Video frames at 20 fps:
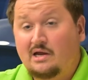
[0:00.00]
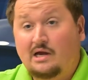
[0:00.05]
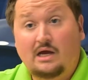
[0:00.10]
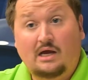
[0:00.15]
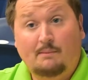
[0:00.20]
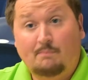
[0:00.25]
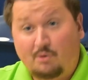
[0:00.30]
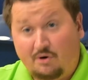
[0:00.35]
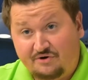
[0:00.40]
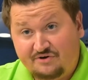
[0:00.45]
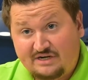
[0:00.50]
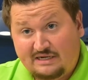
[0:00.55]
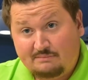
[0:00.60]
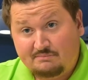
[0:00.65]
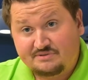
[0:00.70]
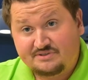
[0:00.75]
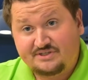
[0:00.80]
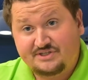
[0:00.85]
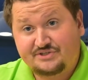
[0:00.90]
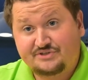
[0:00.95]

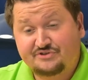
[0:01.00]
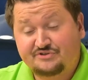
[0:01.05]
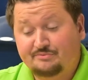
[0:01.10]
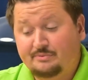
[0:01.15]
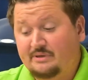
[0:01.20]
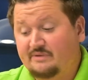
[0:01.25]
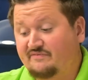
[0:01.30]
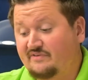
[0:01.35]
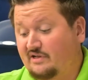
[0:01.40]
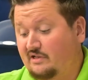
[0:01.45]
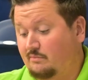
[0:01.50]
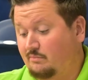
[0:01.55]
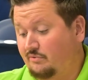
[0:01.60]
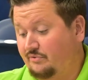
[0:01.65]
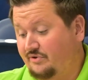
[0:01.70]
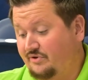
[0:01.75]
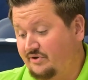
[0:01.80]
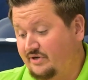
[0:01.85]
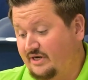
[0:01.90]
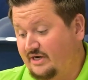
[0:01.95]
Part-time positions will be
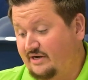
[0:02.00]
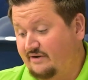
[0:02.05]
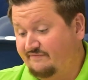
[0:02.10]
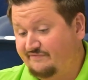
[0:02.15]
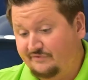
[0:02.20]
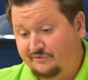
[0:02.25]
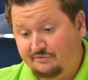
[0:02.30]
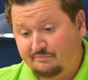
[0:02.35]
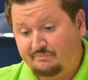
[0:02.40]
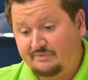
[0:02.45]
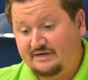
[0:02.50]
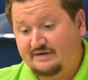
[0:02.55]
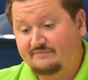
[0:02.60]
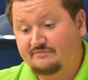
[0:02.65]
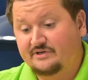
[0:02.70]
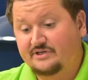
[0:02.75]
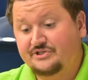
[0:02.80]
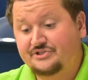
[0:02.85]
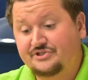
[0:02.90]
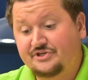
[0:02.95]
available. You got food and
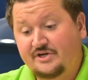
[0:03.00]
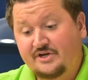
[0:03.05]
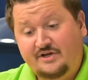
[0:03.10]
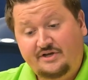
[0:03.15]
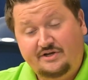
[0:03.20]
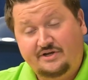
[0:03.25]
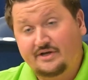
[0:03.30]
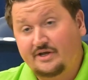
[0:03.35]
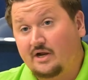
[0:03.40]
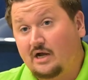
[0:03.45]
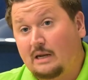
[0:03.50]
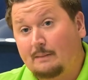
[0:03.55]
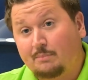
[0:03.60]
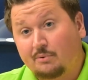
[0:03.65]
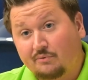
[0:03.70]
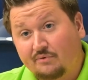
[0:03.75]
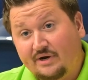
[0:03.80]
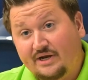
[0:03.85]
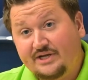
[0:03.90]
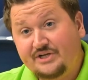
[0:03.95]
beverage, got
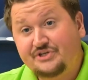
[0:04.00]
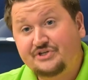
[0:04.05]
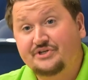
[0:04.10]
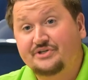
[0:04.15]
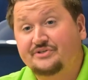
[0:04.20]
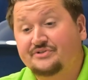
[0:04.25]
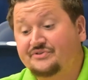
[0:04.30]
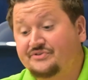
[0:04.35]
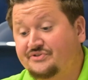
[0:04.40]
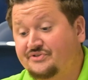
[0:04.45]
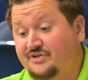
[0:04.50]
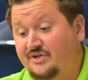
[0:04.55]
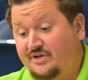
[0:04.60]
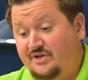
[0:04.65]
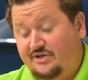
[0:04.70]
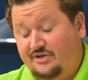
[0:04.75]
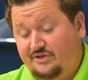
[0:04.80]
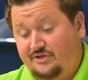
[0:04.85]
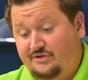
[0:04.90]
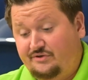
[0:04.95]
operations,
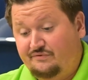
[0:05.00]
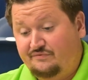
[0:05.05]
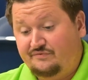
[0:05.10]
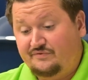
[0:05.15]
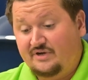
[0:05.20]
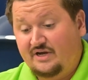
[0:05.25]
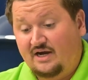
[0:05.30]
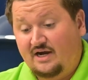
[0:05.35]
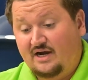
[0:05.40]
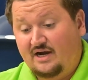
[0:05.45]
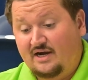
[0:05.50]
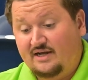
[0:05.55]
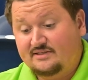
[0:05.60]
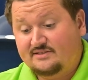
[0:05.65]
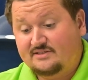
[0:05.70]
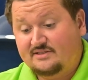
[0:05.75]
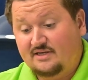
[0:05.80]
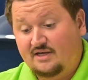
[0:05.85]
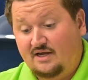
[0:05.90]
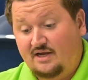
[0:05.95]
you've
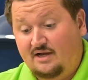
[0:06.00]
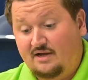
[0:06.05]
got